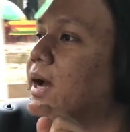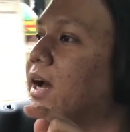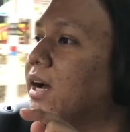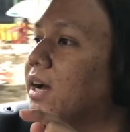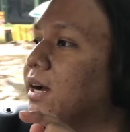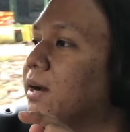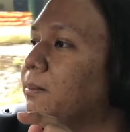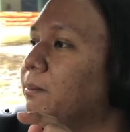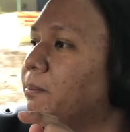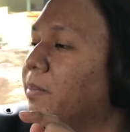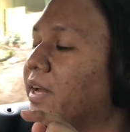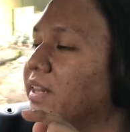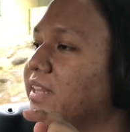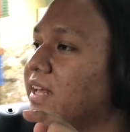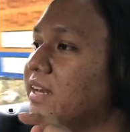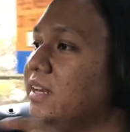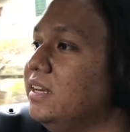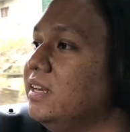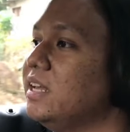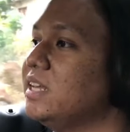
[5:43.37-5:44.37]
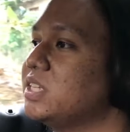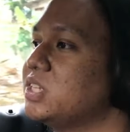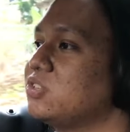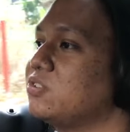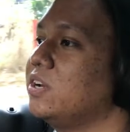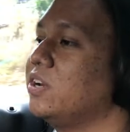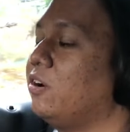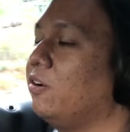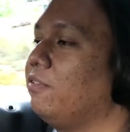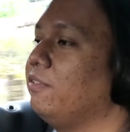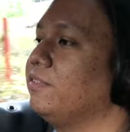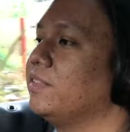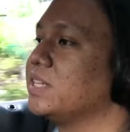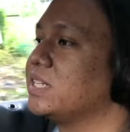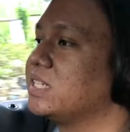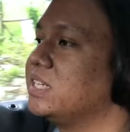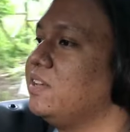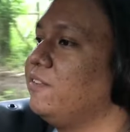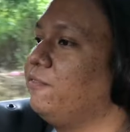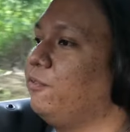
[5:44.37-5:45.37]
um, but they're nicked straight off of the
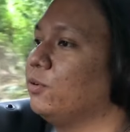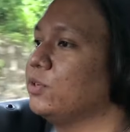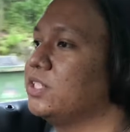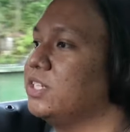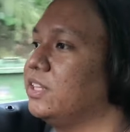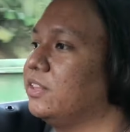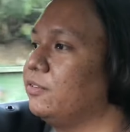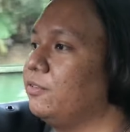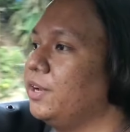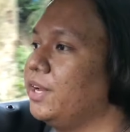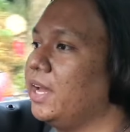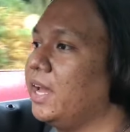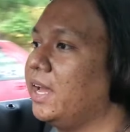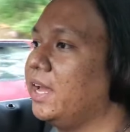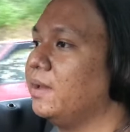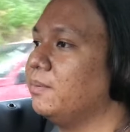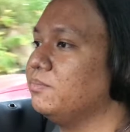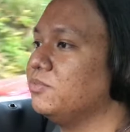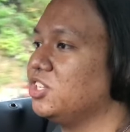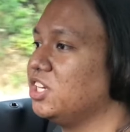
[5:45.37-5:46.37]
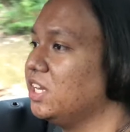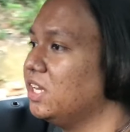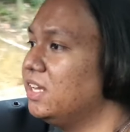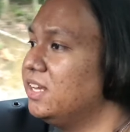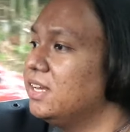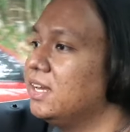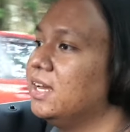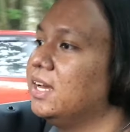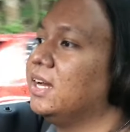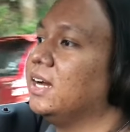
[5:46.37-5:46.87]
C43 AMG.